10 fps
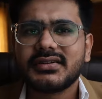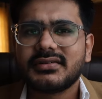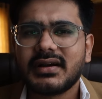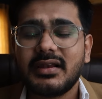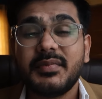
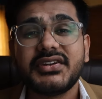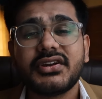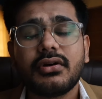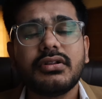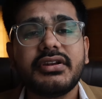I'll mention
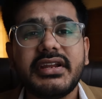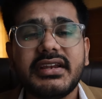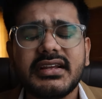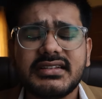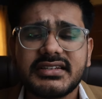all the
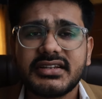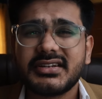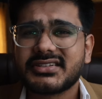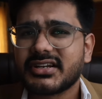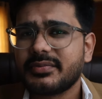details in the
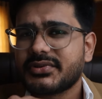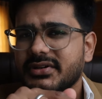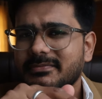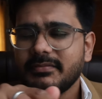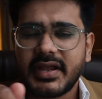
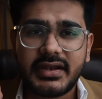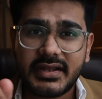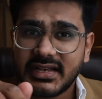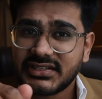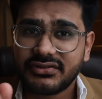description in
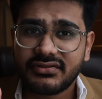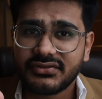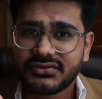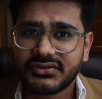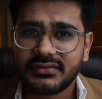case you're
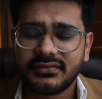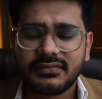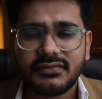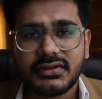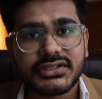interested.
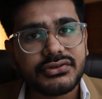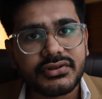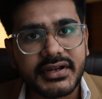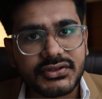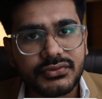We'll see you in
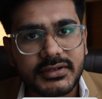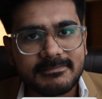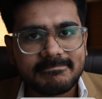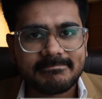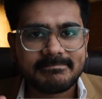the next one.